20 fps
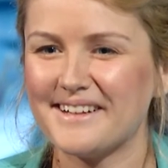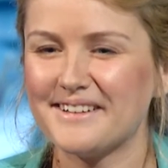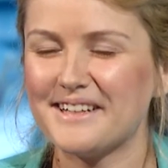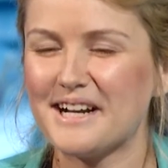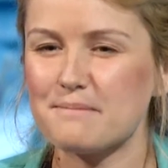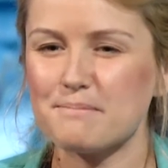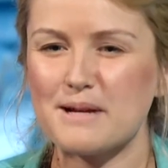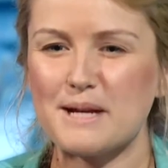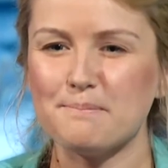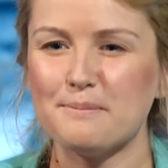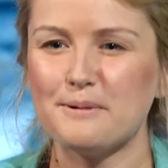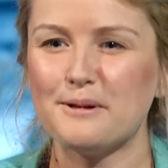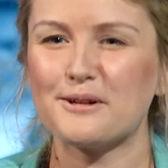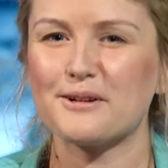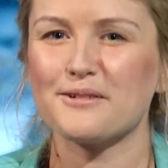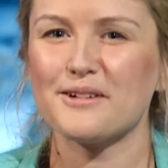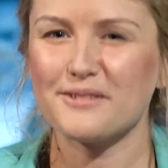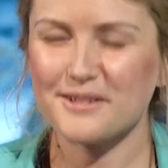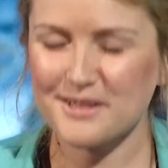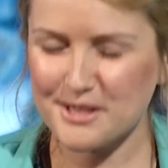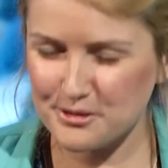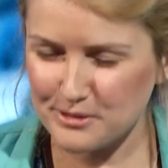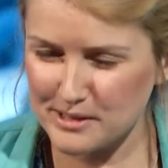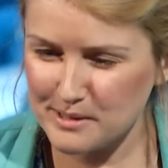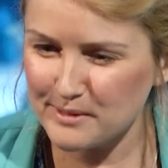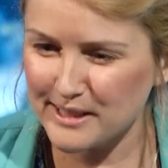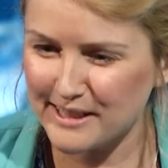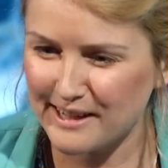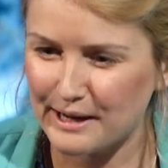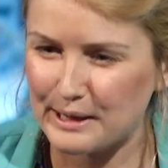Young people are
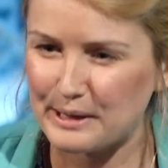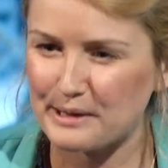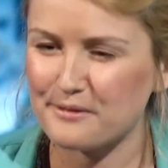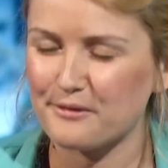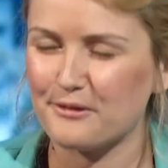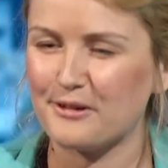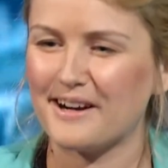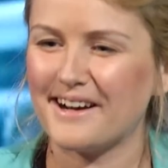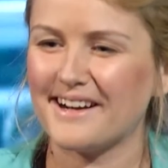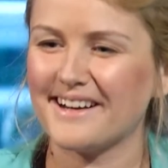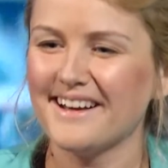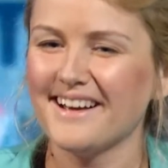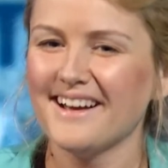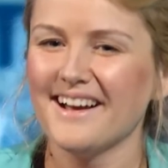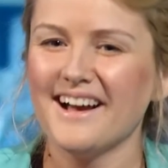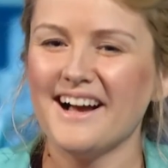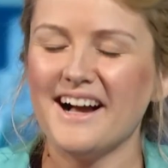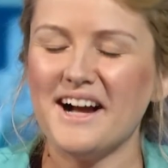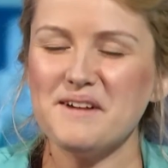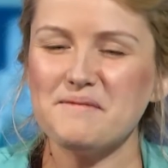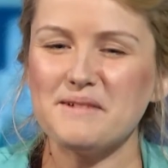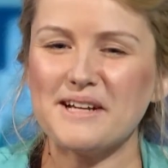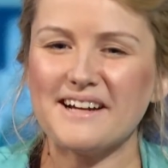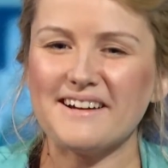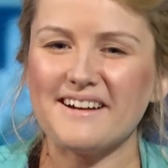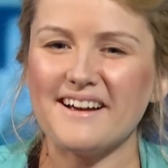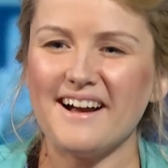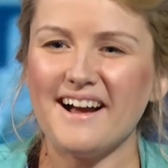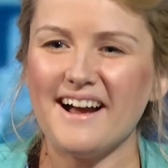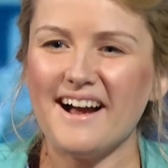extremely hungry for it.
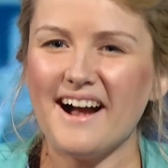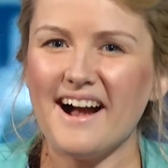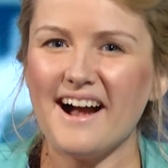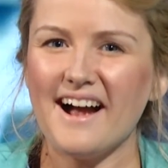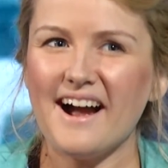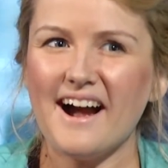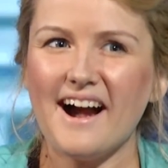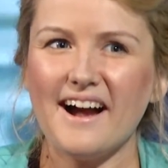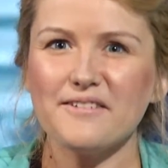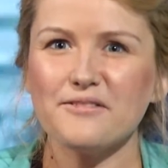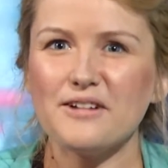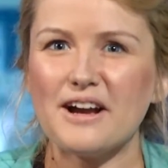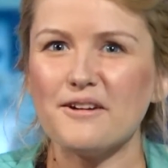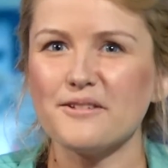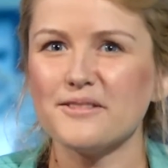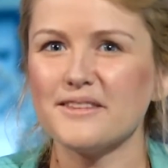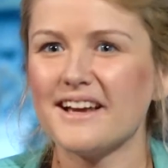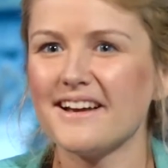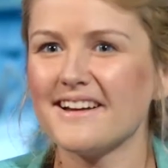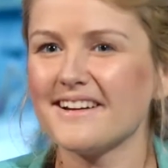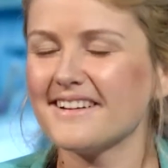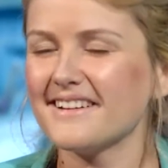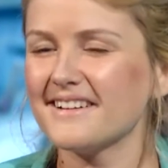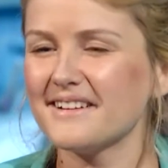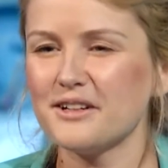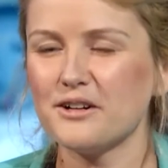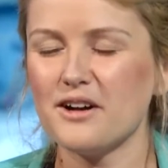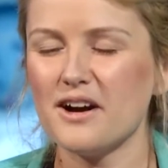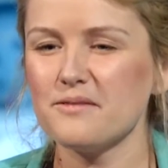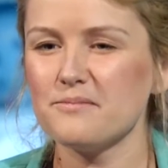I found that,
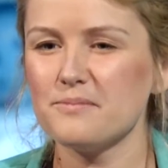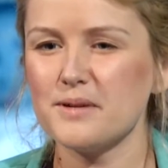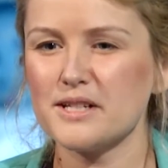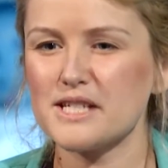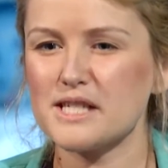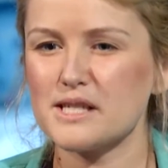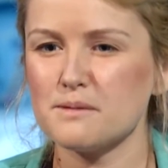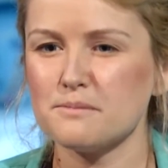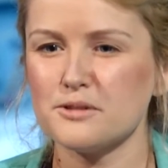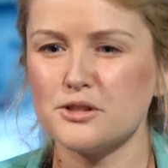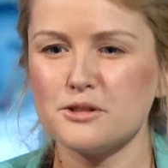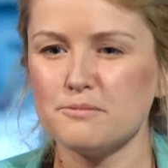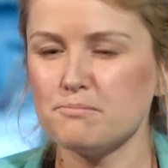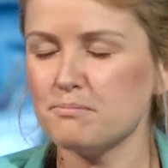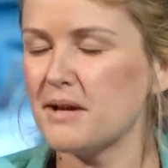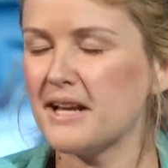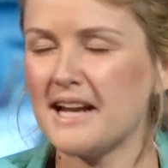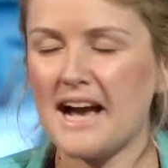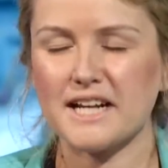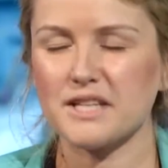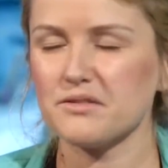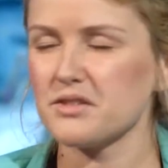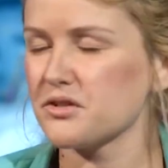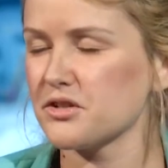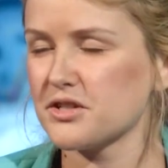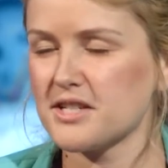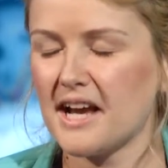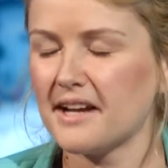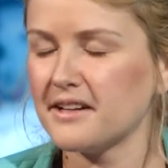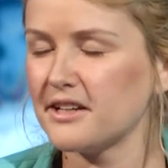I've been an activist for
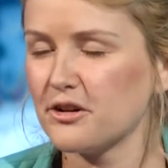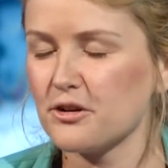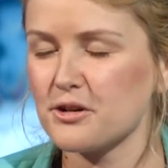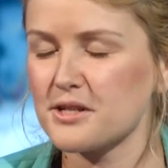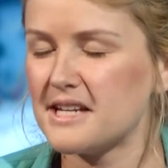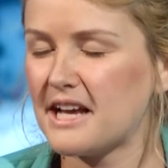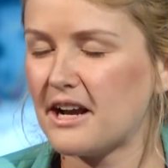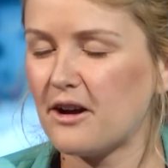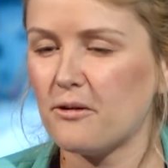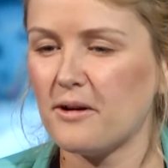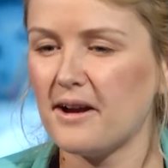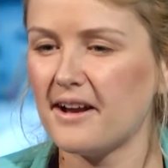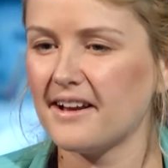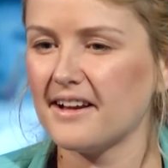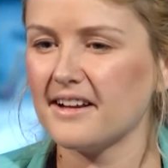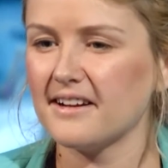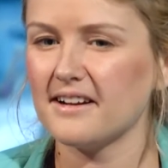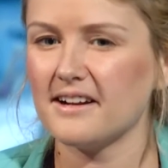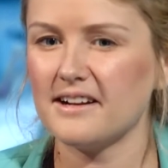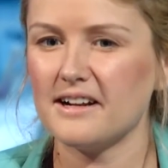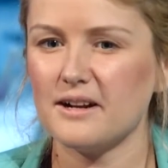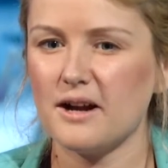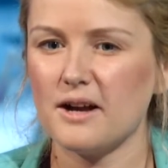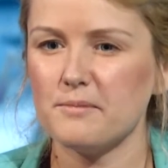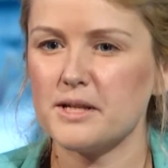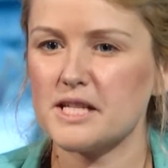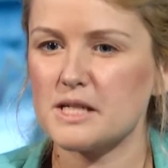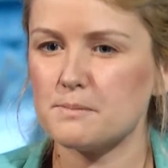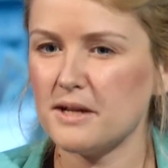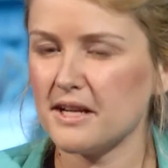10 years now, and I've
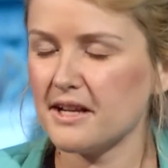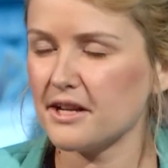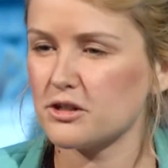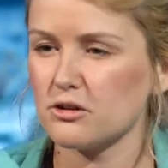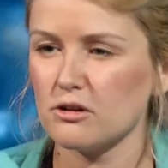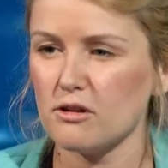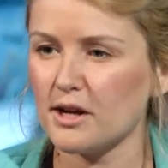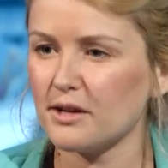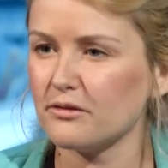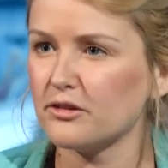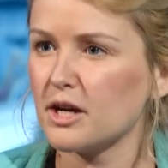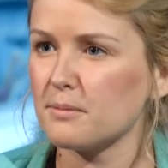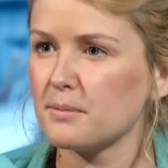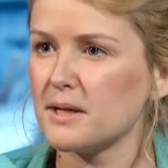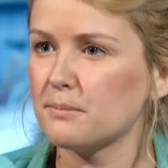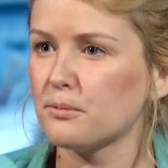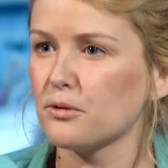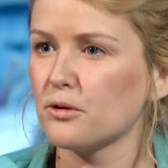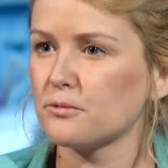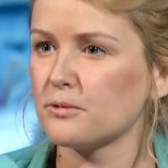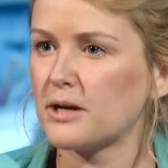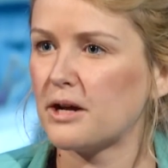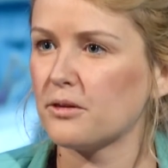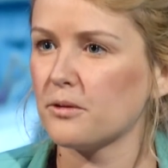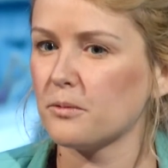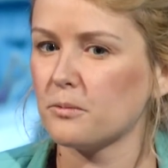been speaking to a lot of young people around the